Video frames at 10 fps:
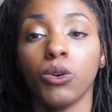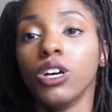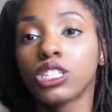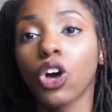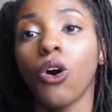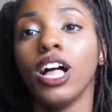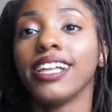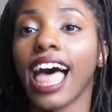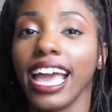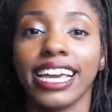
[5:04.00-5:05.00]
so
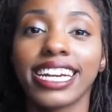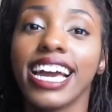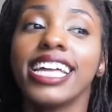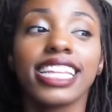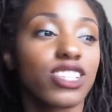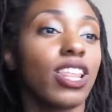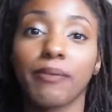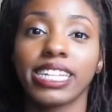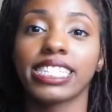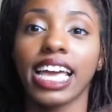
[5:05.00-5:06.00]
like that's all I'm
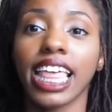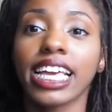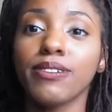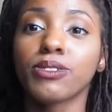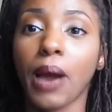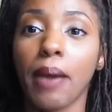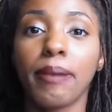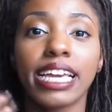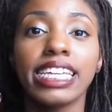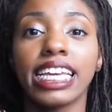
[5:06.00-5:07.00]
gonna say. Like, he was white,
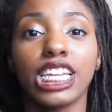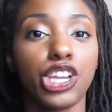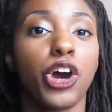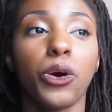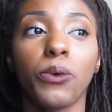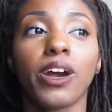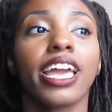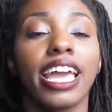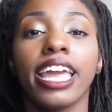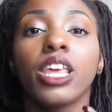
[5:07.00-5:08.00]
but he didn't know
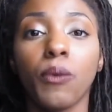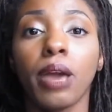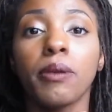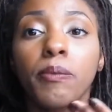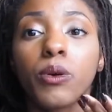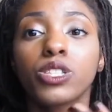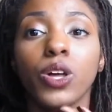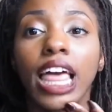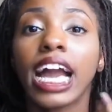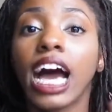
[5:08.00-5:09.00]
any white people, so
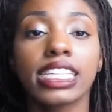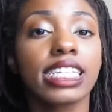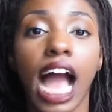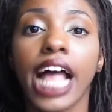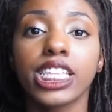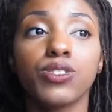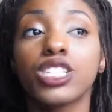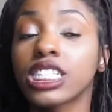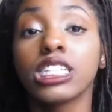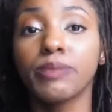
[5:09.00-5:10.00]
like, honest to God, this is
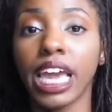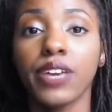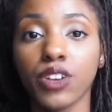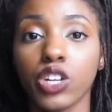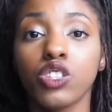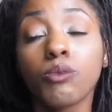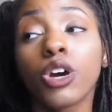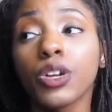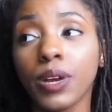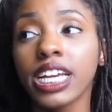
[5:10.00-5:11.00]
just his behavior. He was born
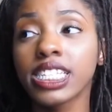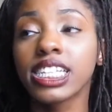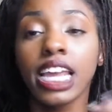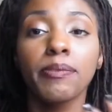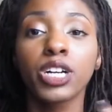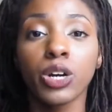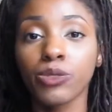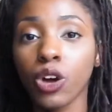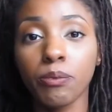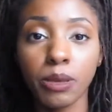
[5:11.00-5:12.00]
and raised in the neighborhood with
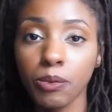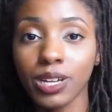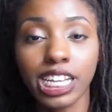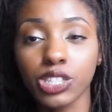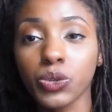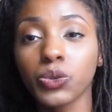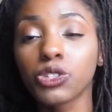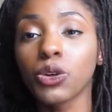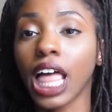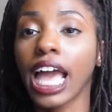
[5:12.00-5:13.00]
all the people at that school,
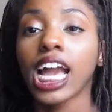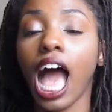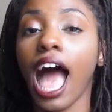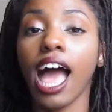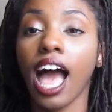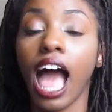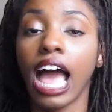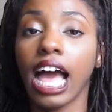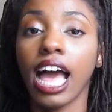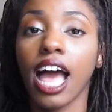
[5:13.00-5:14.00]
so like I I